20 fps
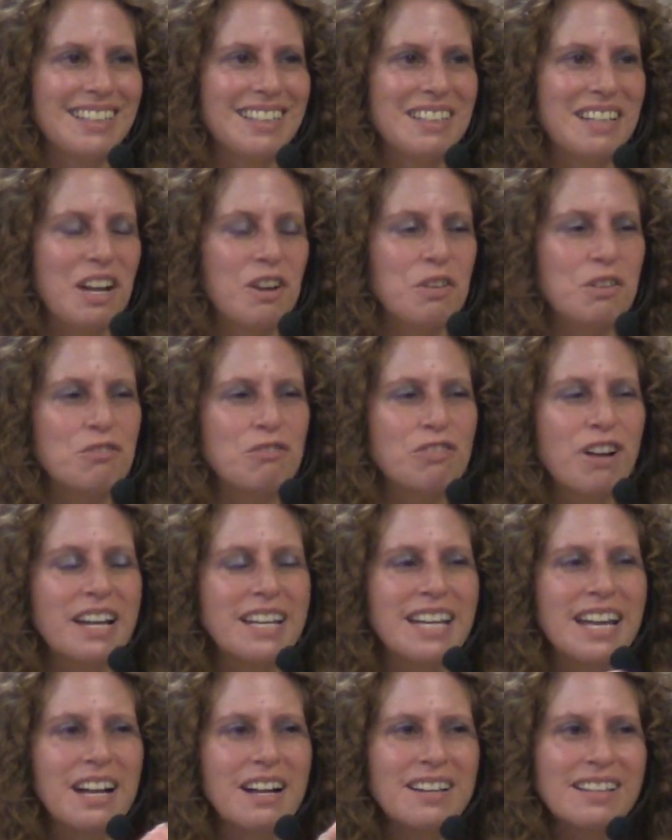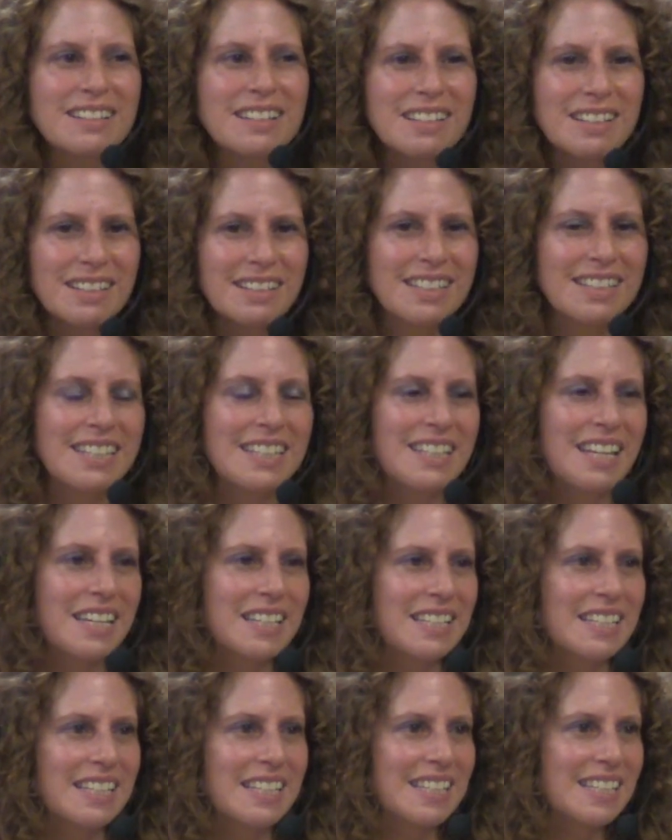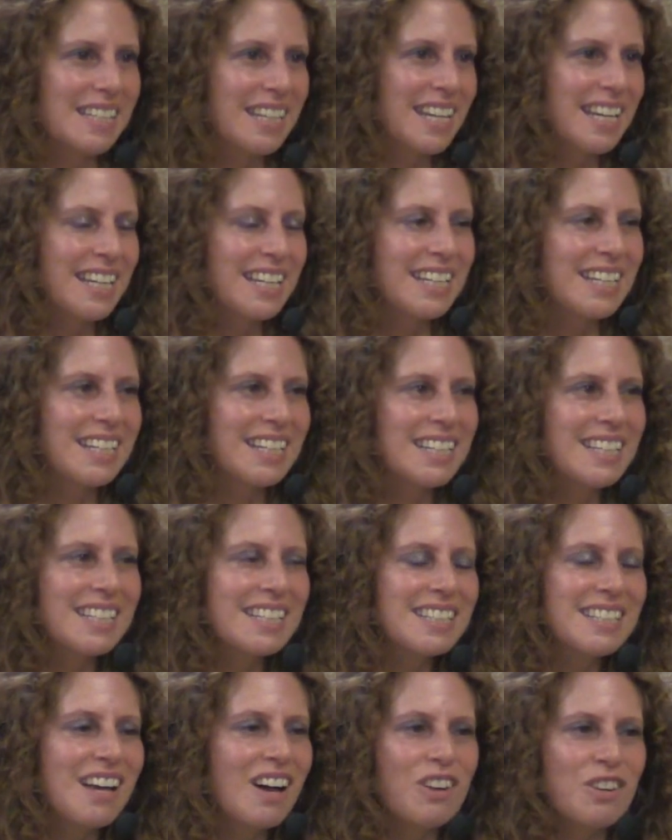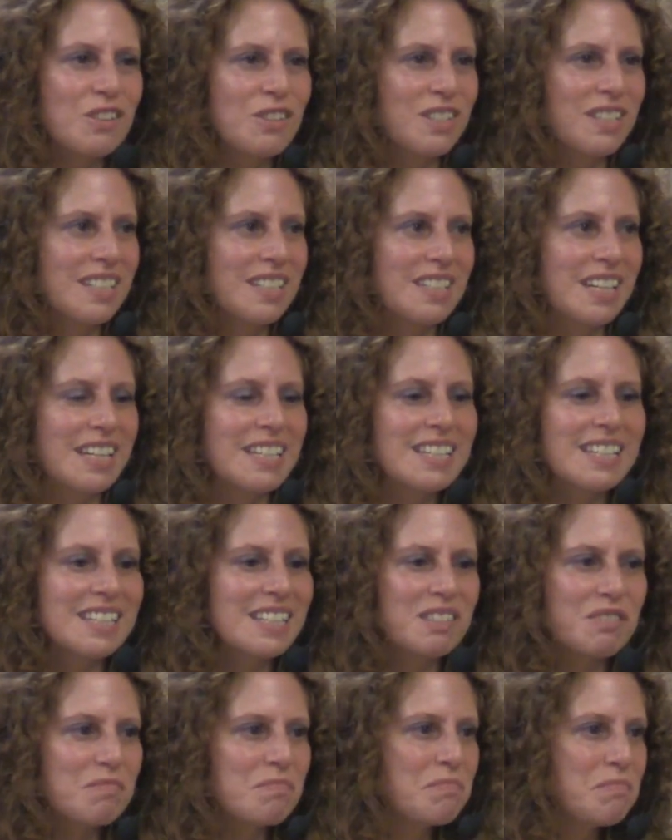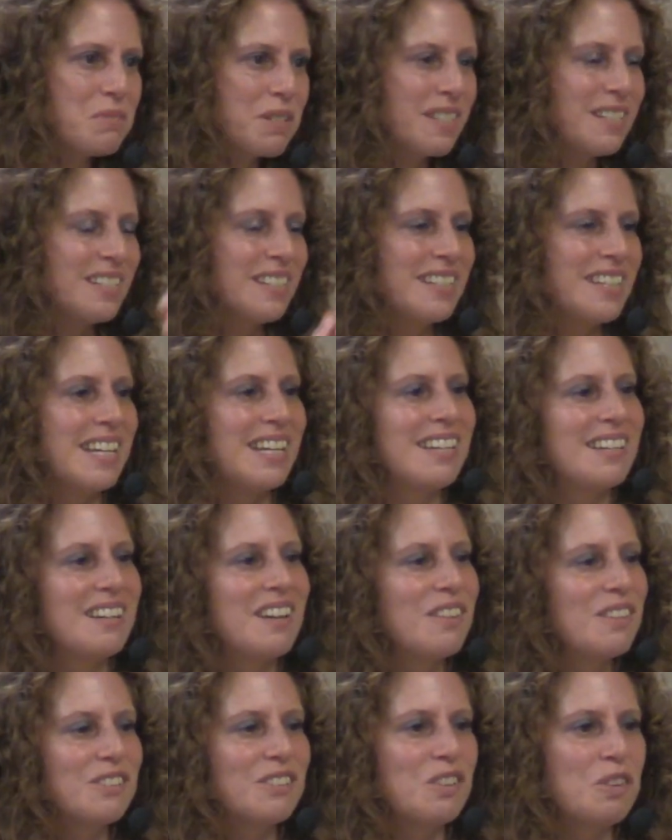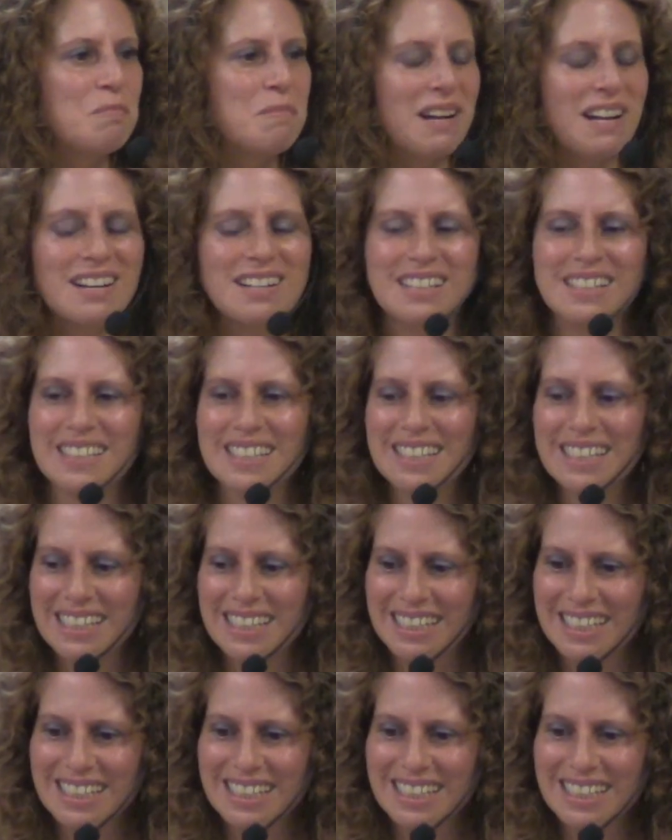and how to write out the cents, dollars and cents, and put it in that other little box.